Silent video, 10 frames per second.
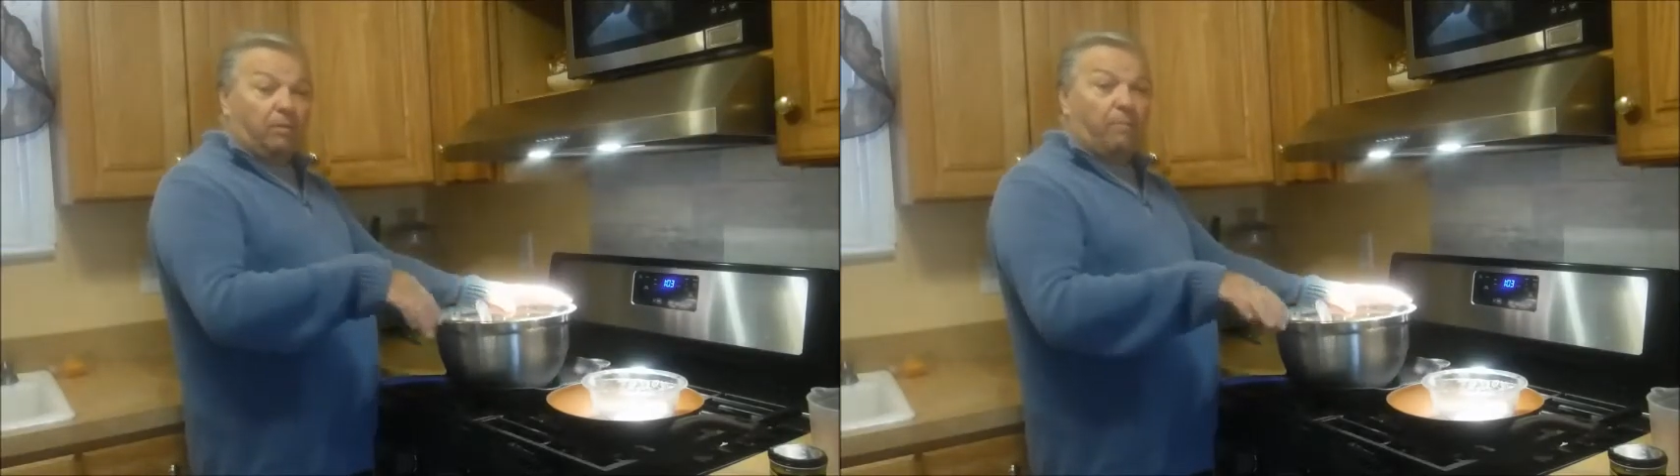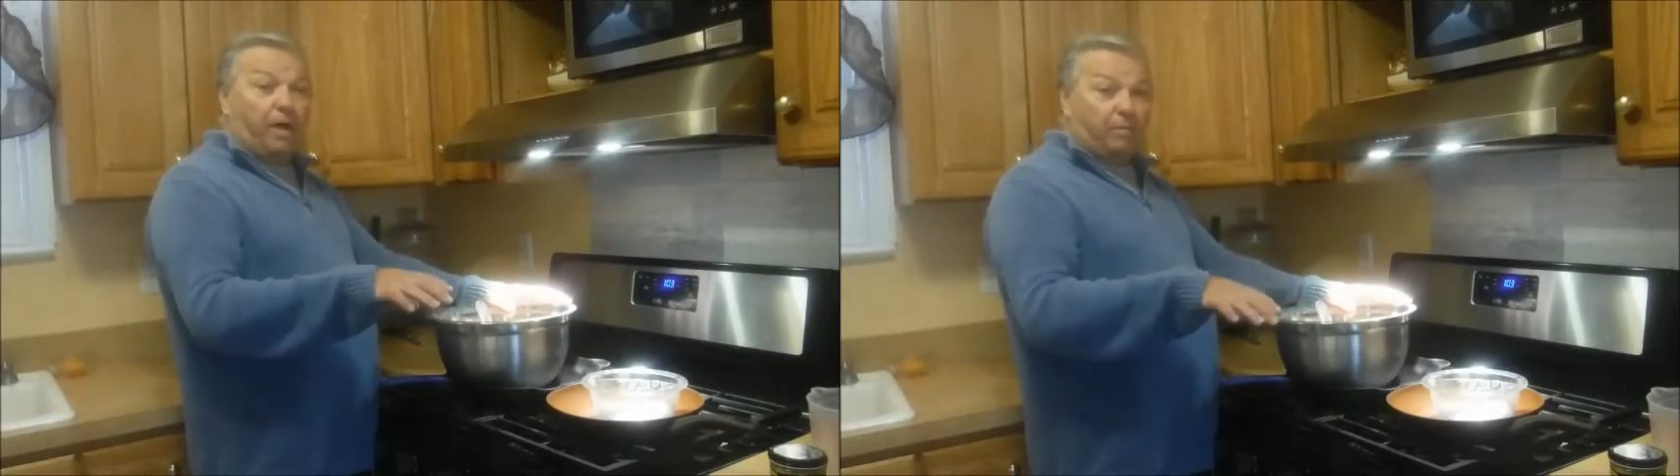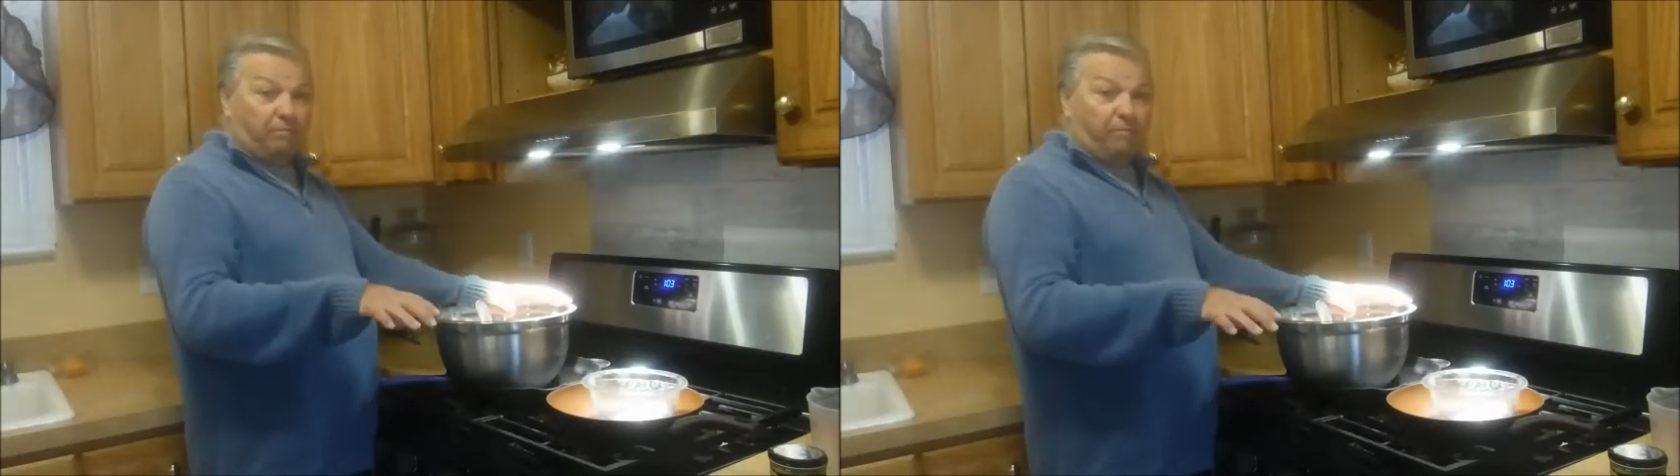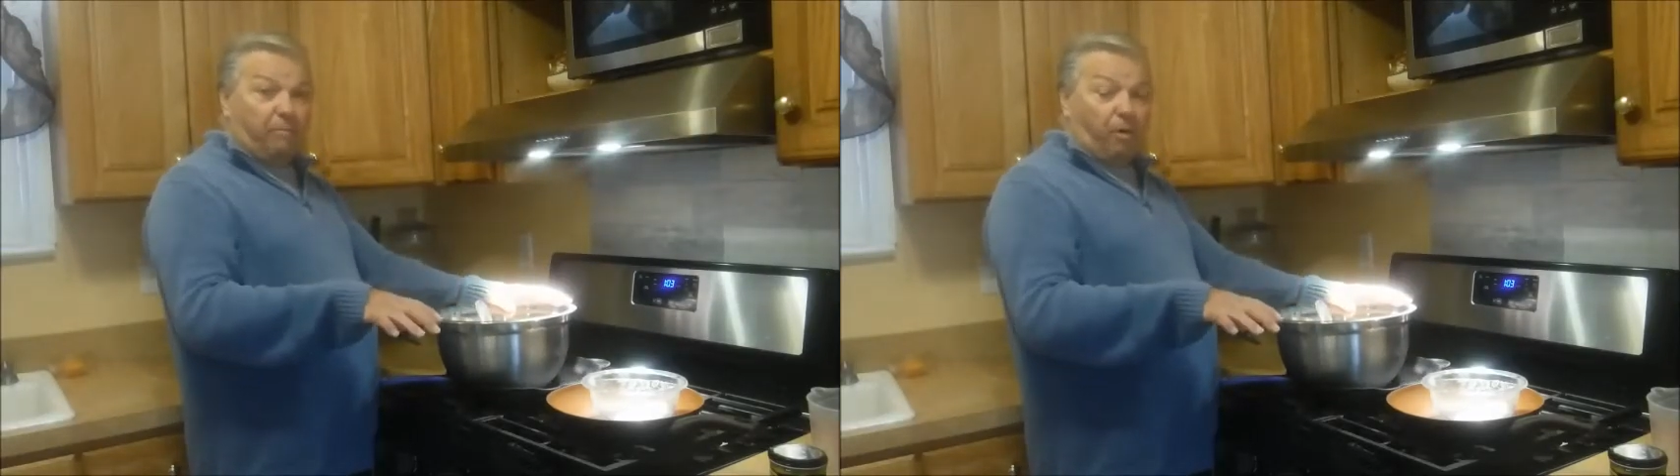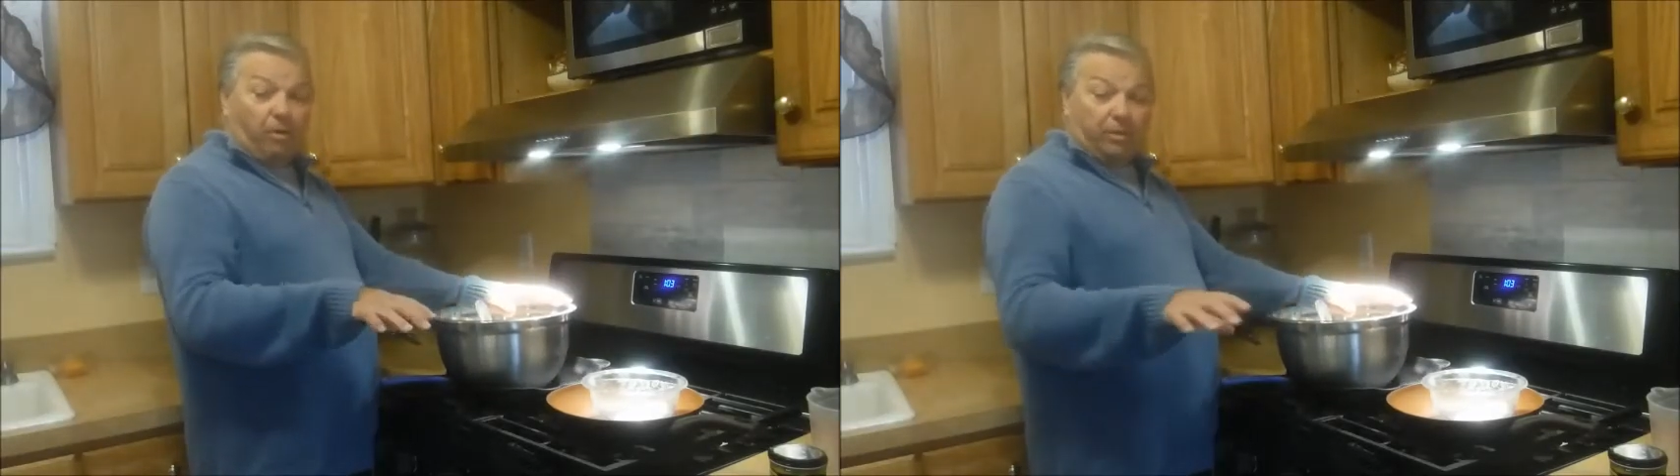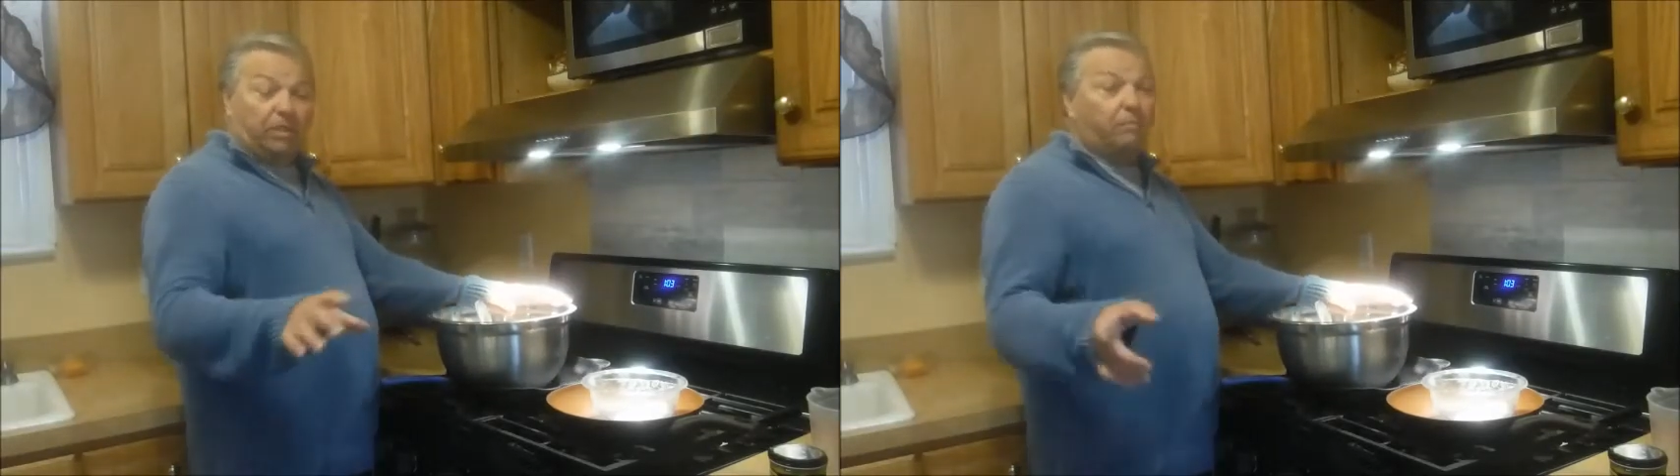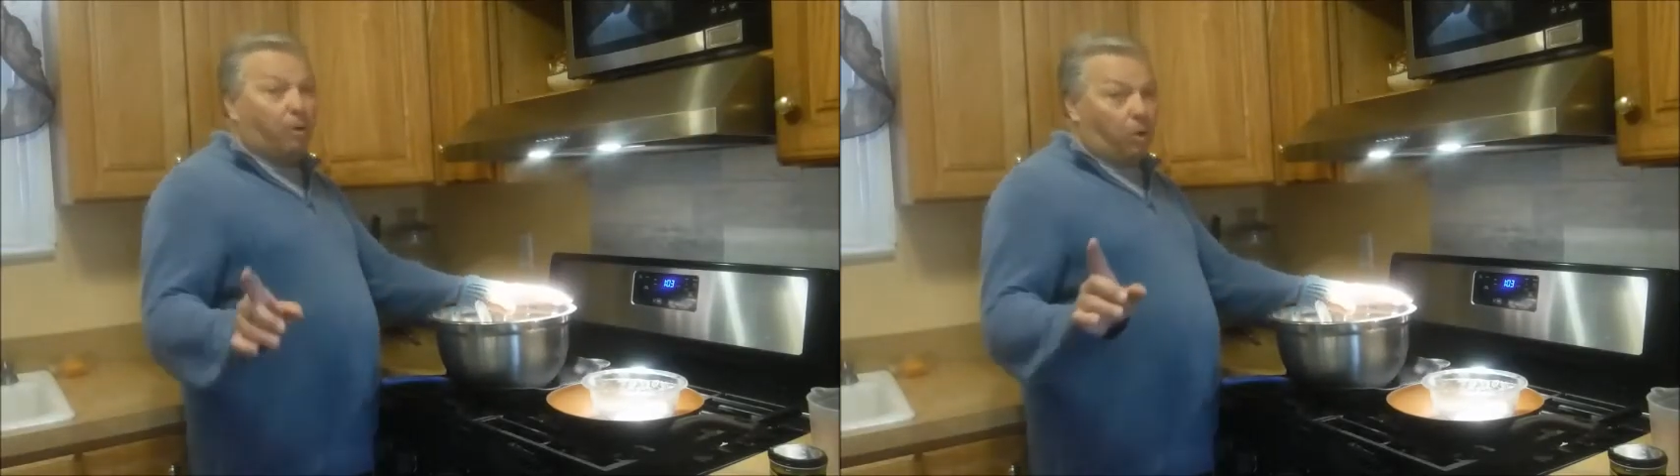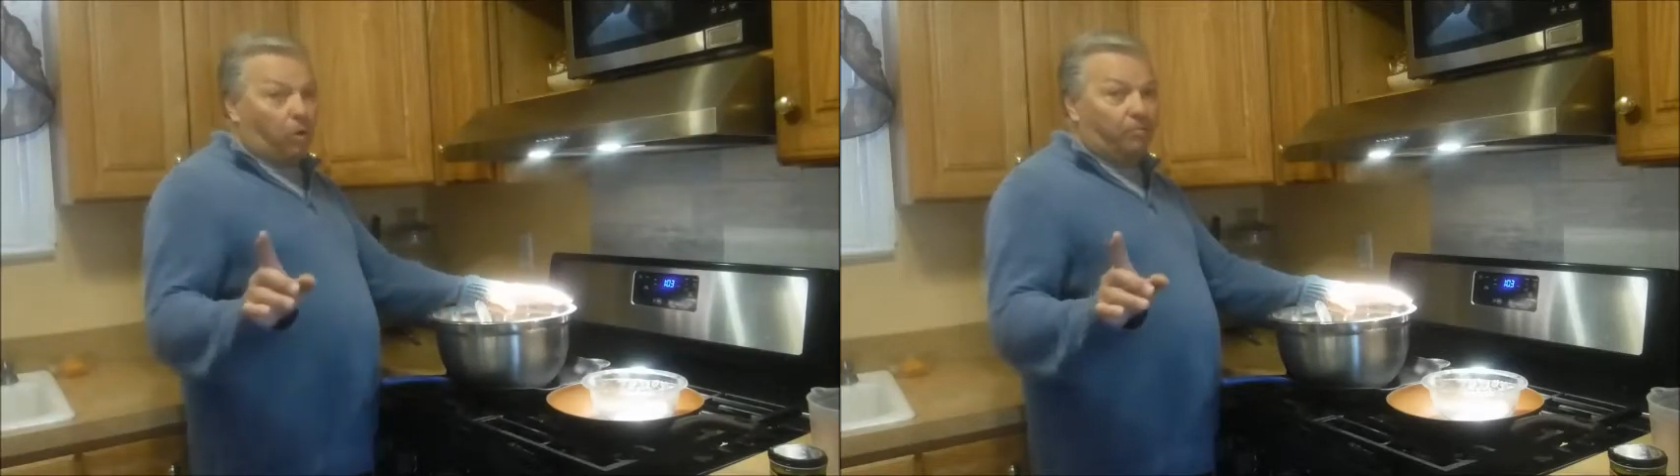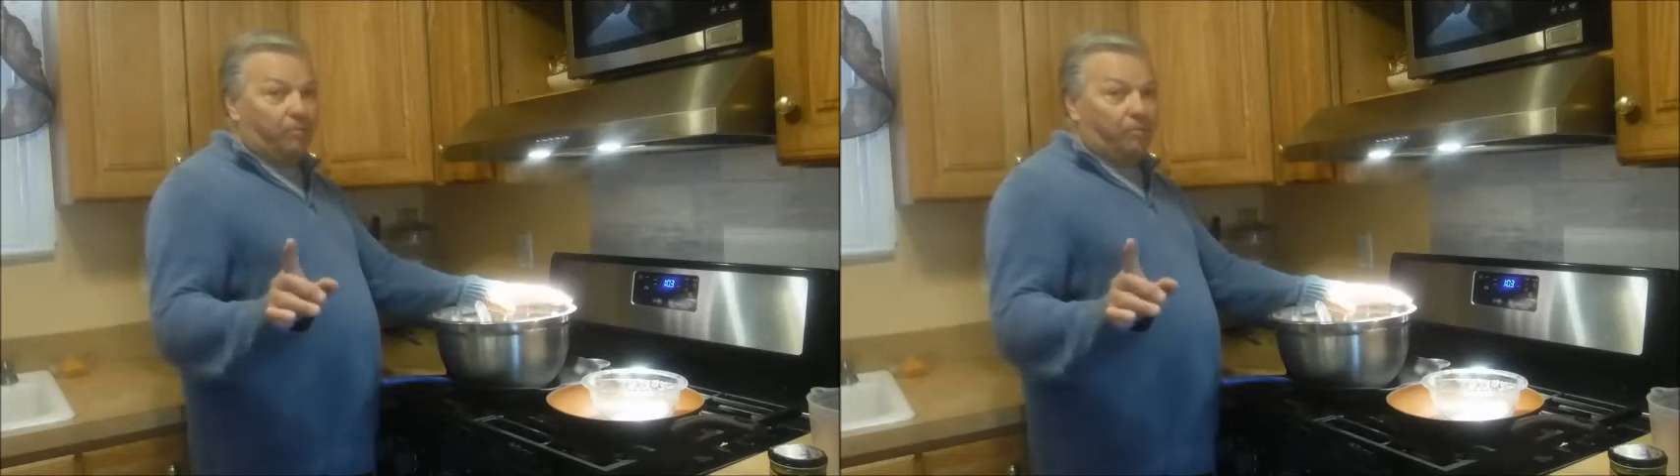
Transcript: bottom of a bowl, another bowl,